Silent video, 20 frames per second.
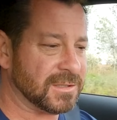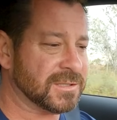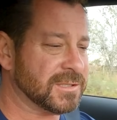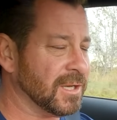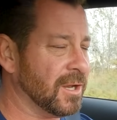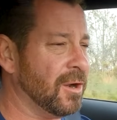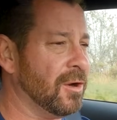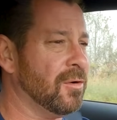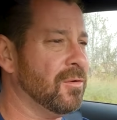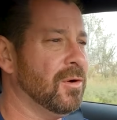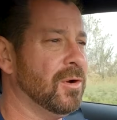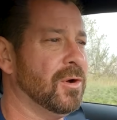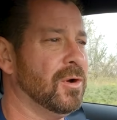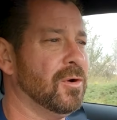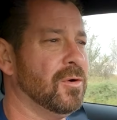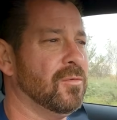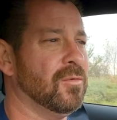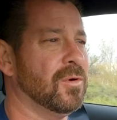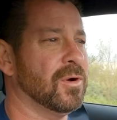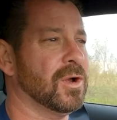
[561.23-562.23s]
So
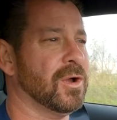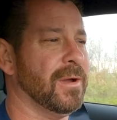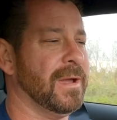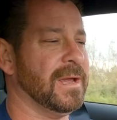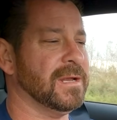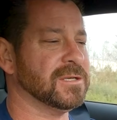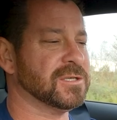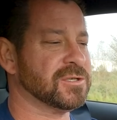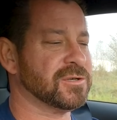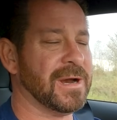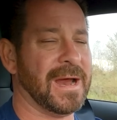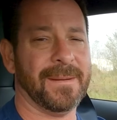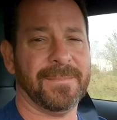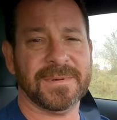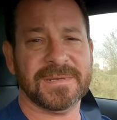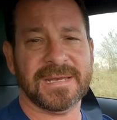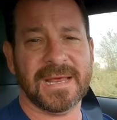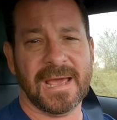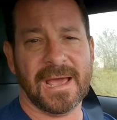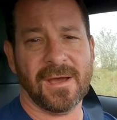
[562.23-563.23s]
We'll go ahead and strap
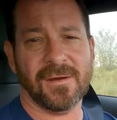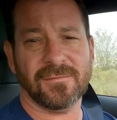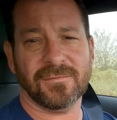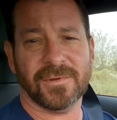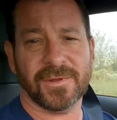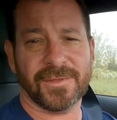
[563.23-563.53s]
it down